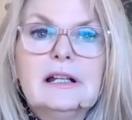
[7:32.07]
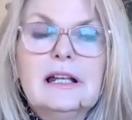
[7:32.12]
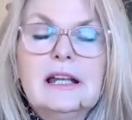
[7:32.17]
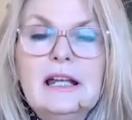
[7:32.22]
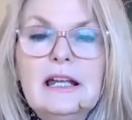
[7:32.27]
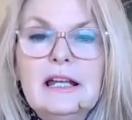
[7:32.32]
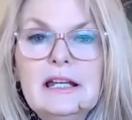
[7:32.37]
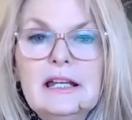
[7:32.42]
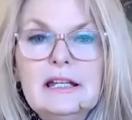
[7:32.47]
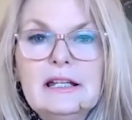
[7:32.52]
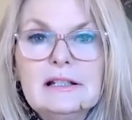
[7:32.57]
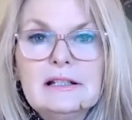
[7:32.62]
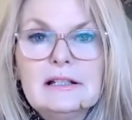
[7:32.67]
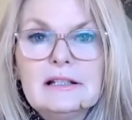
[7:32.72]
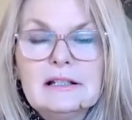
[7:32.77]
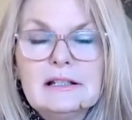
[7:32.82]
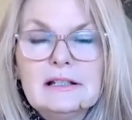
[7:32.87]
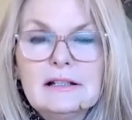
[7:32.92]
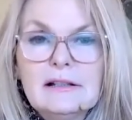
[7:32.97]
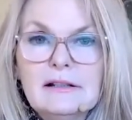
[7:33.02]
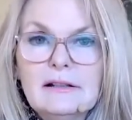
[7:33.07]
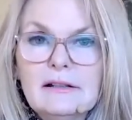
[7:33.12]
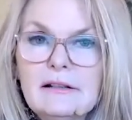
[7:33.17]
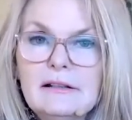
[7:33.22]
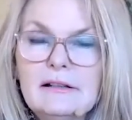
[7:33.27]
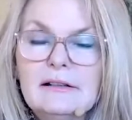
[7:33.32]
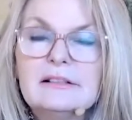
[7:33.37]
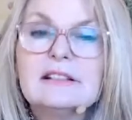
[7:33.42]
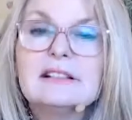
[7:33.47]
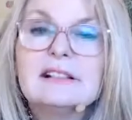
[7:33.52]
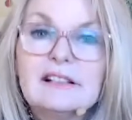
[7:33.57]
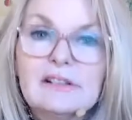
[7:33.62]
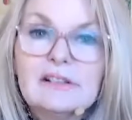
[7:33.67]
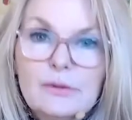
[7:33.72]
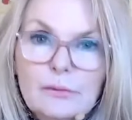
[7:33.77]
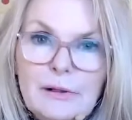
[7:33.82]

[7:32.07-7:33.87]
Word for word: is stick to